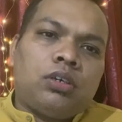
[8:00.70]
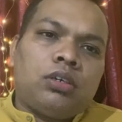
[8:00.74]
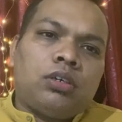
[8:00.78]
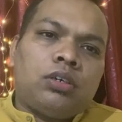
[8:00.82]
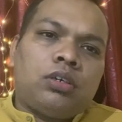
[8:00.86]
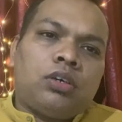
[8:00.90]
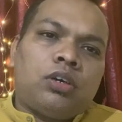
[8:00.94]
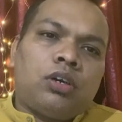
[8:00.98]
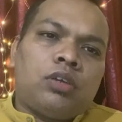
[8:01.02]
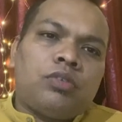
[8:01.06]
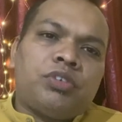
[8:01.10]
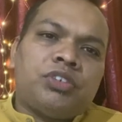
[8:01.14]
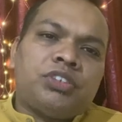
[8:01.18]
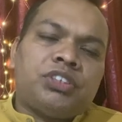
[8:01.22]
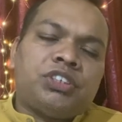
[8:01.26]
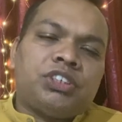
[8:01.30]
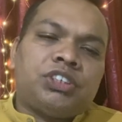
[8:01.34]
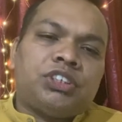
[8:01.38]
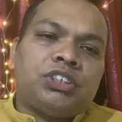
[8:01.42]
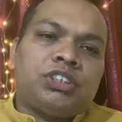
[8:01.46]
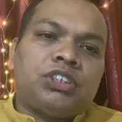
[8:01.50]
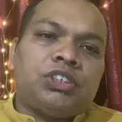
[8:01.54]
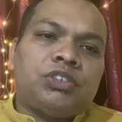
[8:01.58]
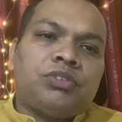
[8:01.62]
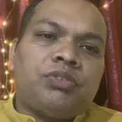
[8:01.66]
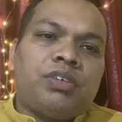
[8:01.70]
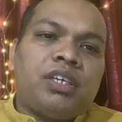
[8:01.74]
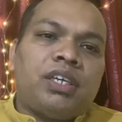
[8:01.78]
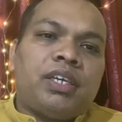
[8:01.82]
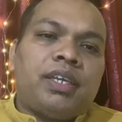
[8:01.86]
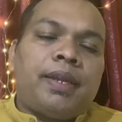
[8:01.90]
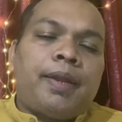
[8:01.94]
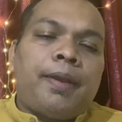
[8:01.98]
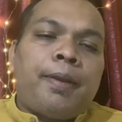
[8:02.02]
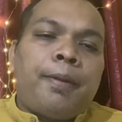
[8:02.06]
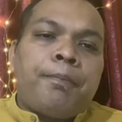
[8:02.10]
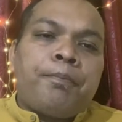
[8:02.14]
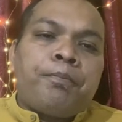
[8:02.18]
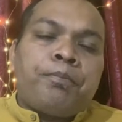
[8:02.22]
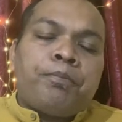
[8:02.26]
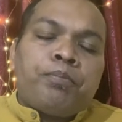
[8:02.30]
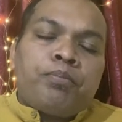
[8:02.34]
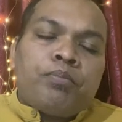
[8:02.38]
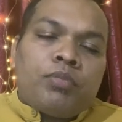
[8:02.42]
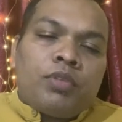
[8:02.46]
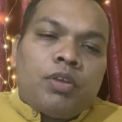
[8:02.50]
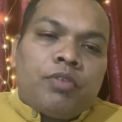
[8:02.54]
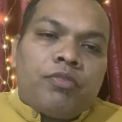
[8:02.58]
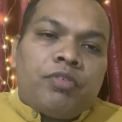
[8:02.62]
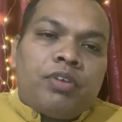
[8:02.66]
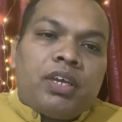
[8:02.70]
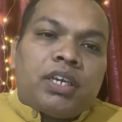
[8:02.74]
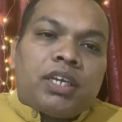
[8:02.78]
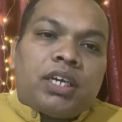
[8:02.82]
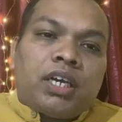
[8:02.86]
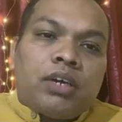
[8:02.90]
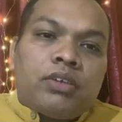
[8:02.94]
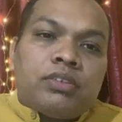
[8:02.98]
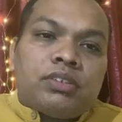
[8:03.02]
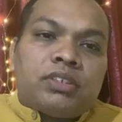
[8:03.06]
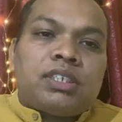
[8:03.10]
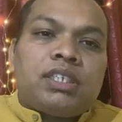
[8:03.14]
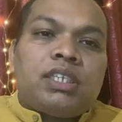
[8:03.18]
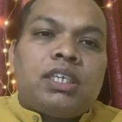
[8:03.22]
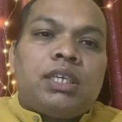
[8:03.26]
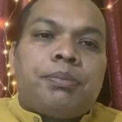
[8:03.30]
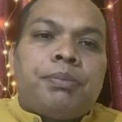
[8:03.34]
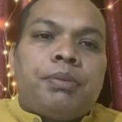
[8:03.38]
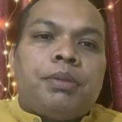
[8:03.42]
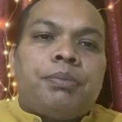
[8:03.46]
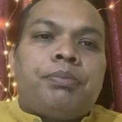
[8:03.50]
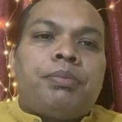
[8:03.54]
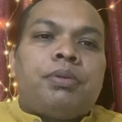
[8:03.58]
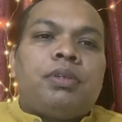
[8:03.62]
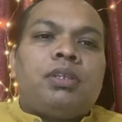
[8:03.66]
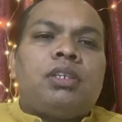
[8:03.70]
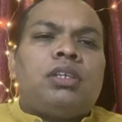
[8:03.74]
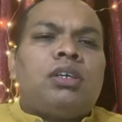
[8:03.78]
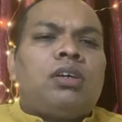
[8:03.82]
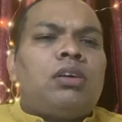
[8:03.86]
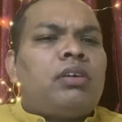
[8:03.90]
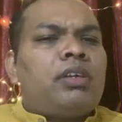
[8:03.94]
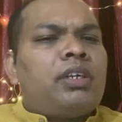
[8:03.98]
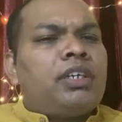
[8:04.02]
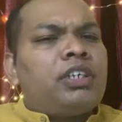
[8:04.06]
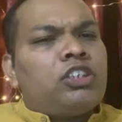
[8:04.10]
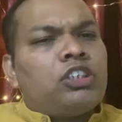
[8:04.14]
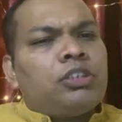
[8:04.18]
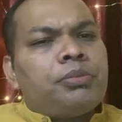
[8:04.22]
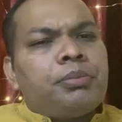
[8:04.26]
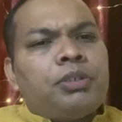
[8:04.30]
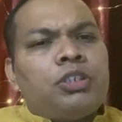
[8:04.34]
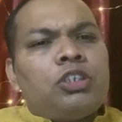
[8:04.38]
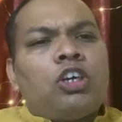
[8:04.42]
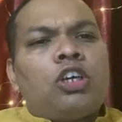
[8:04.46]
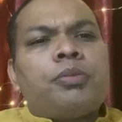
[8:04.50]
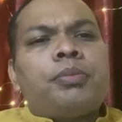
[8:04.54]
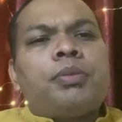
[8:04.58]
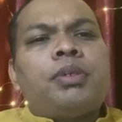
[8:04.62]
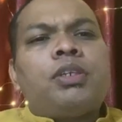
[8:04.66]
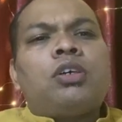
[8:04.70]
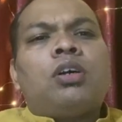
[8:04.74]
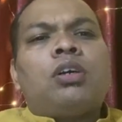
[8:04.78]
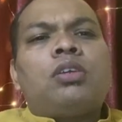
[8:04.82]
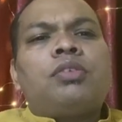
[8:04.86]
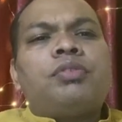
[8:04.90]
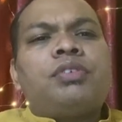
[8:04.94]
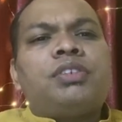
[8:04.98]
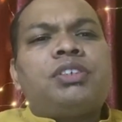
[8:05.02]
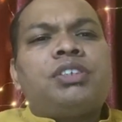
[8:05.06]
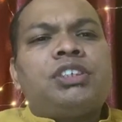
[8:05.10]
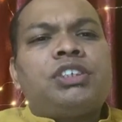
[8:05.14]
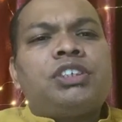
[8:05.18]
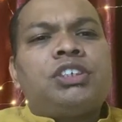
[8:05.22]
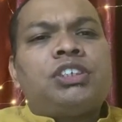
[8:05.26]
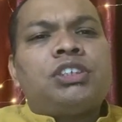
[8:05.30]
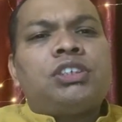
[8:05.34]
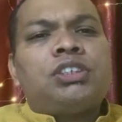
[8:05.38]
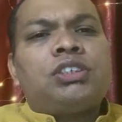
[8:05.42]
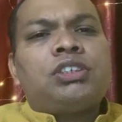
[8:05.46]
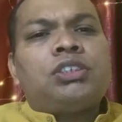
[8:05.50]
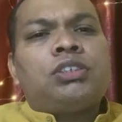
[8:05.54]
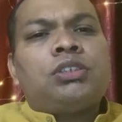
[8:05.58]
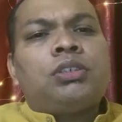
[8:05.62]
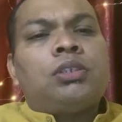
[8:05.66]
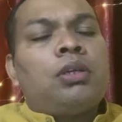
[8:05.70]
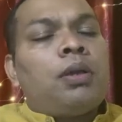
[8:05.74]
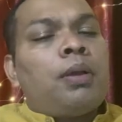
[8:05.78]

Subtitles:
conversations where we are counseling people, or it could be normal conversations.